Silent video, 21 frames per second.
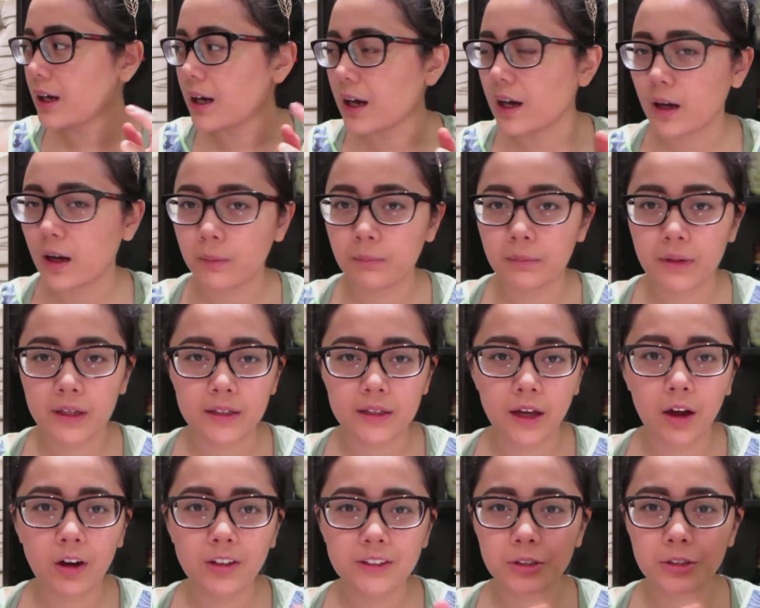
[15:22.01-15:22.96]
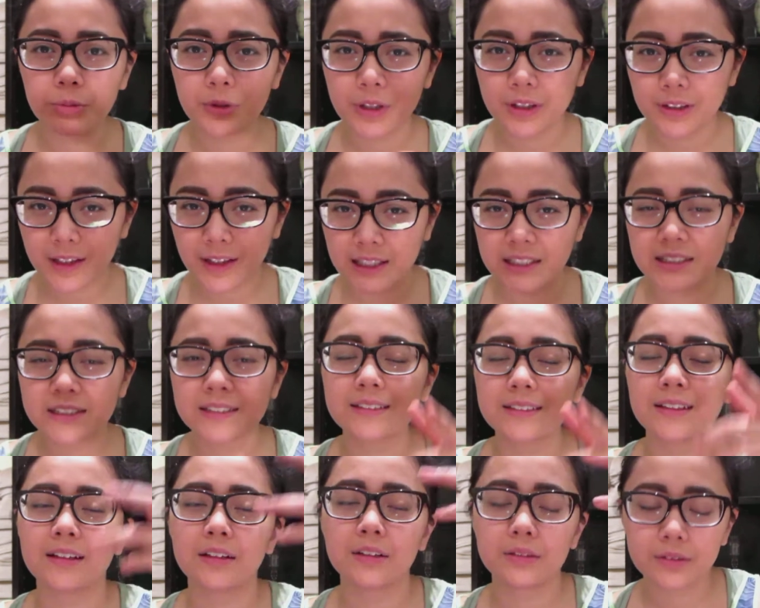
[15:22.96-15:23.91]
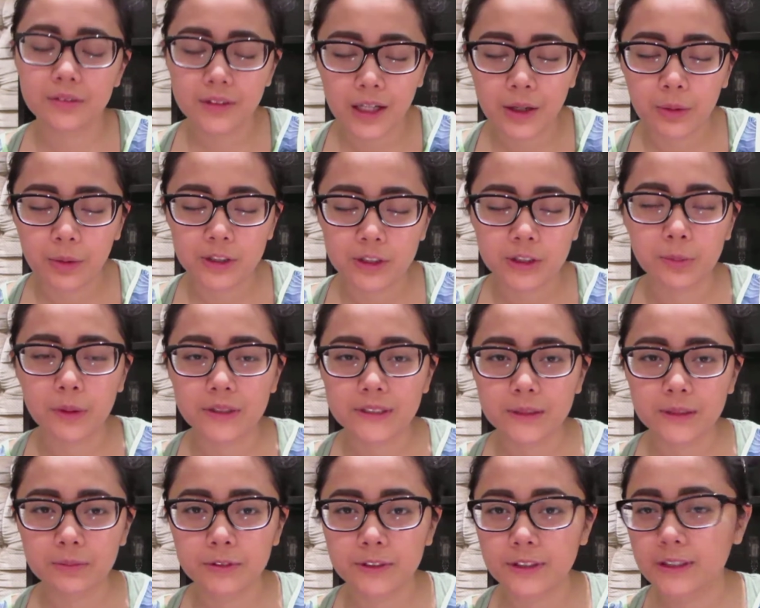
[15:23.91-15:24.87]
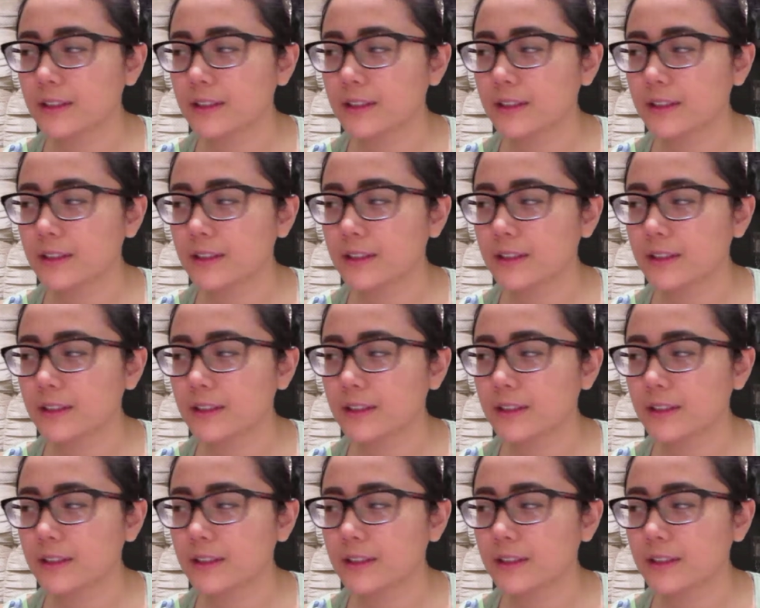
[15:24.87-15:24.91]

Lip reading: And I also realized I watched back some of the